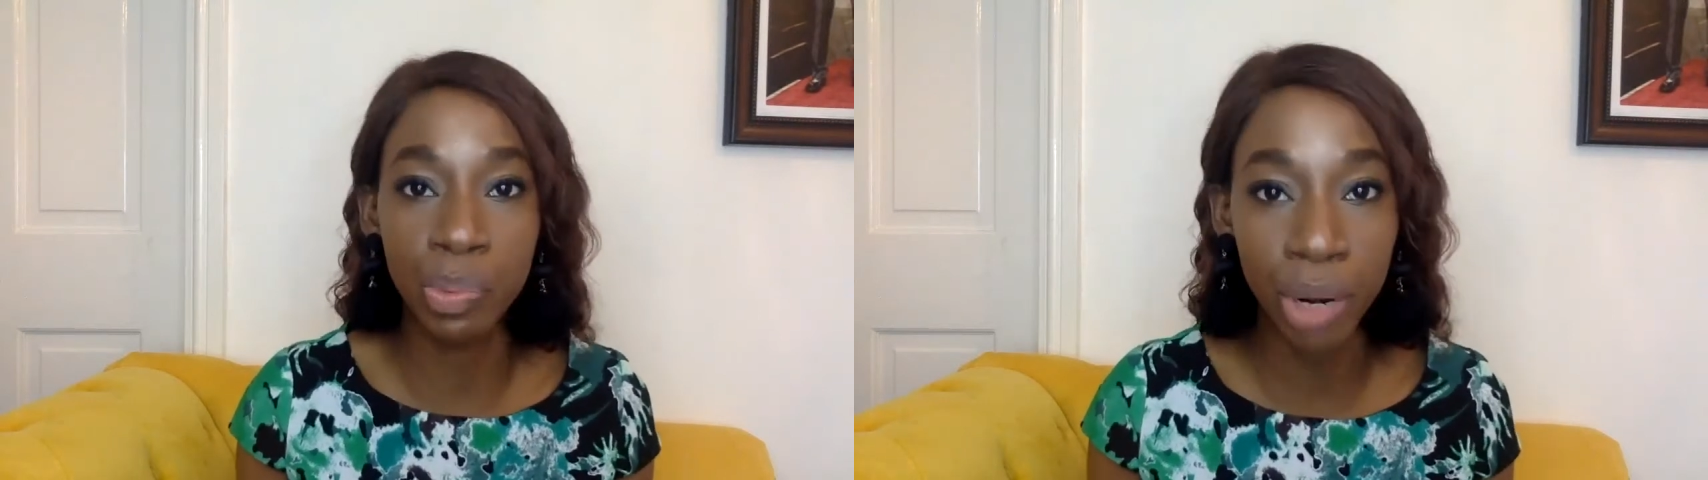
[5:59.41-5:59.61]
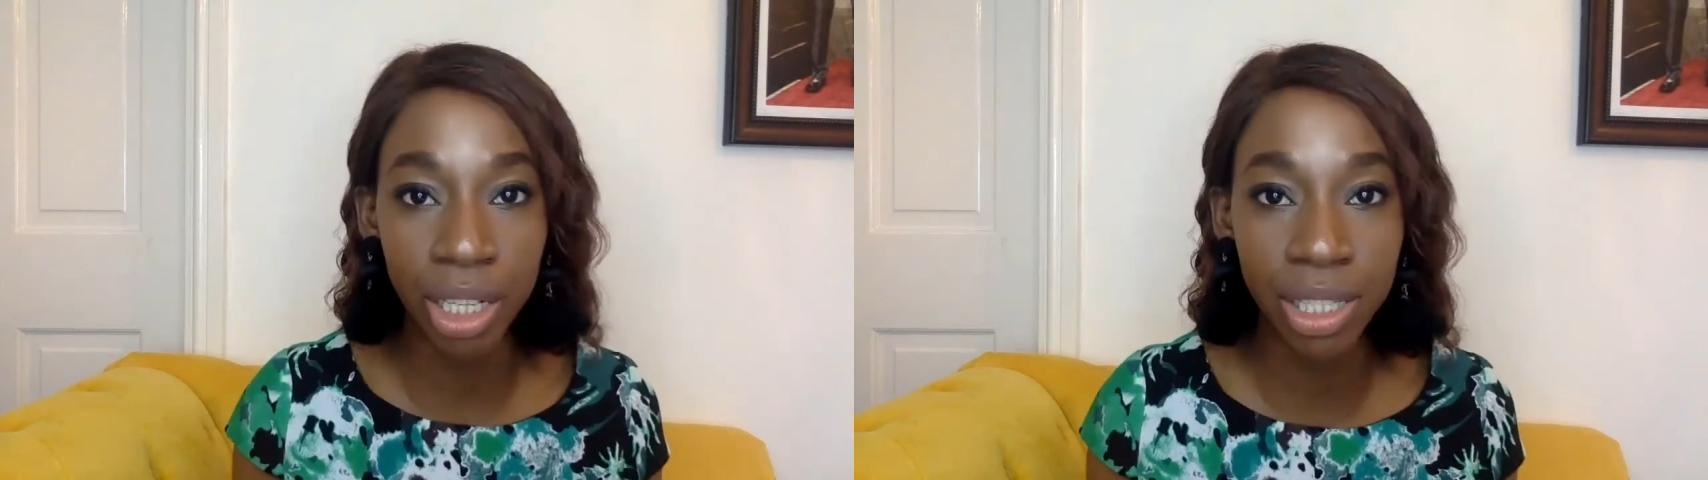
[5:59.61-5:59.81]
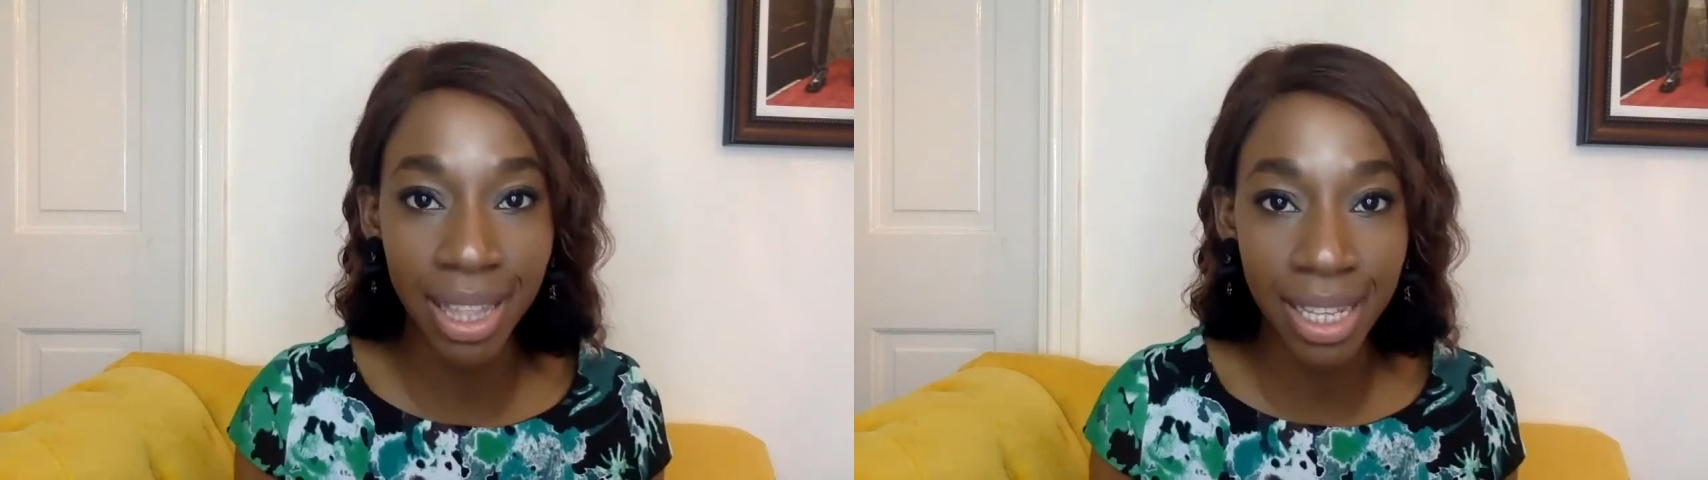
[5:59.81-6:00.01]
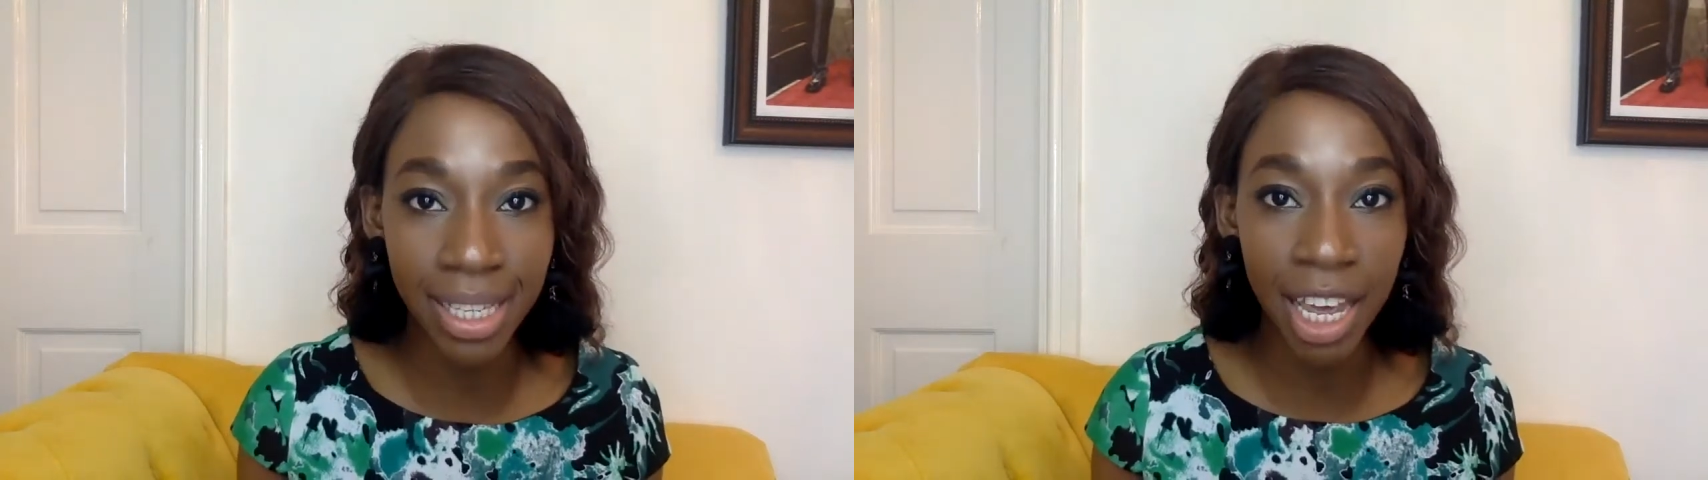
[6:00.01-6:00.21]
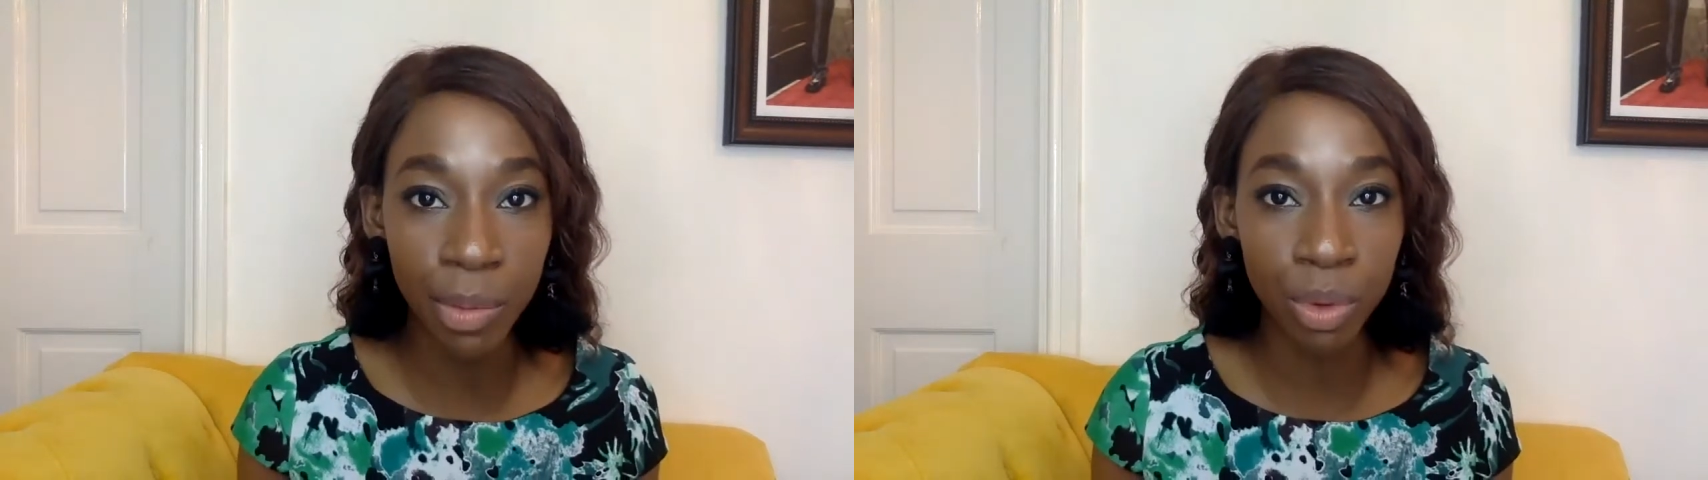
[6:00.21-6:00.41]
bring to the
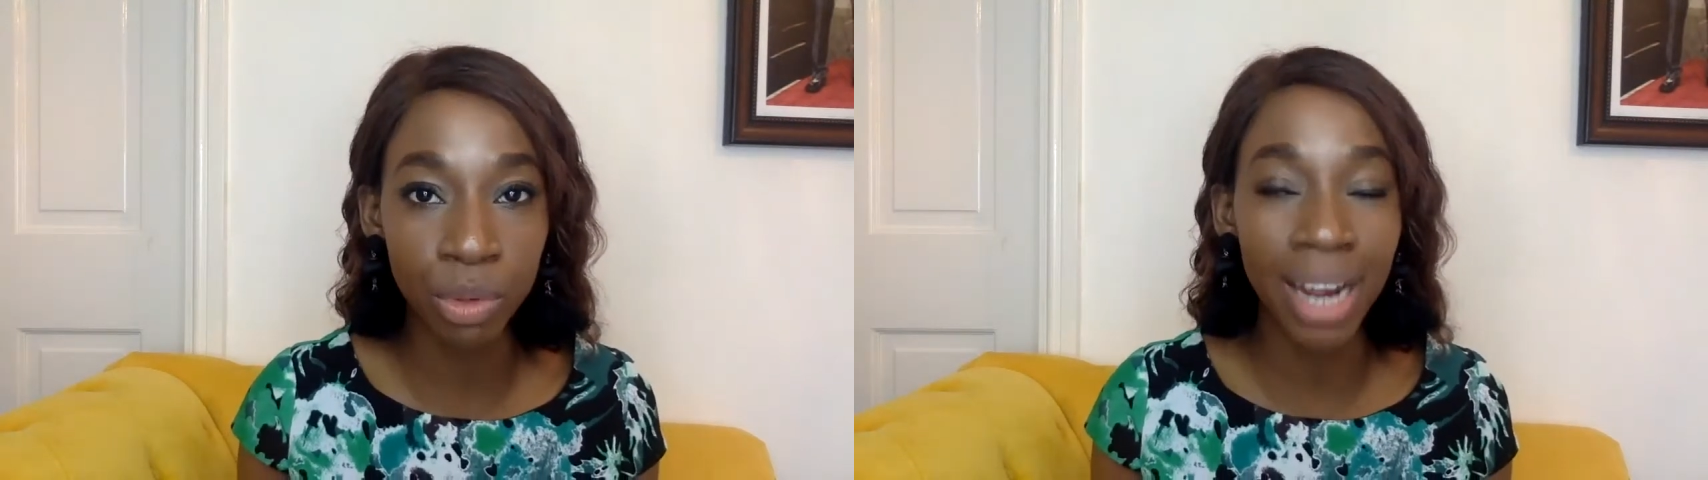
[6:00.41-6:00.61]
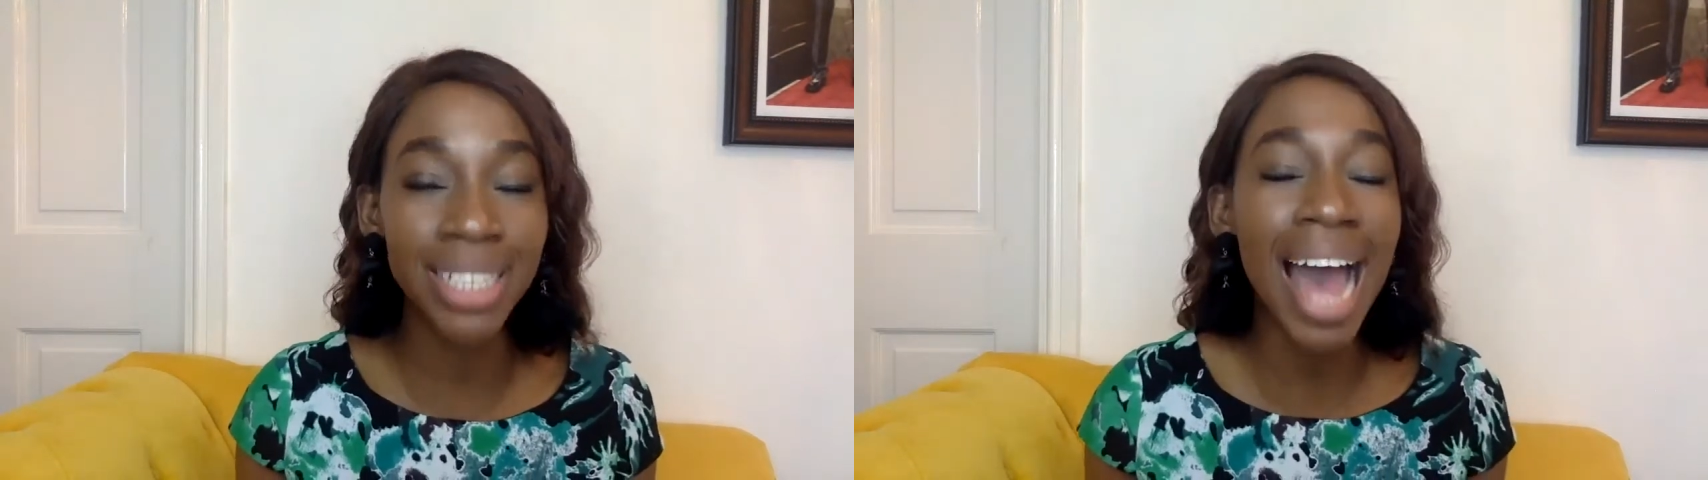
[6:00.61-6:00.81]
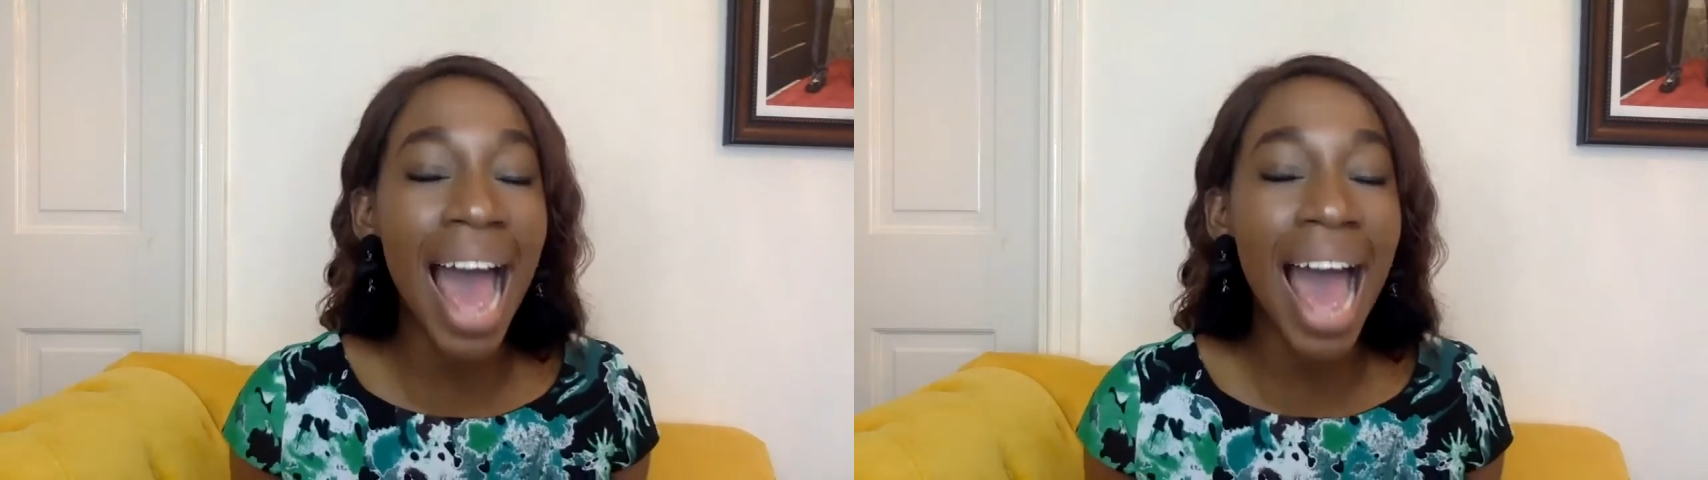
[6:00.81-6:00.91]
table, right?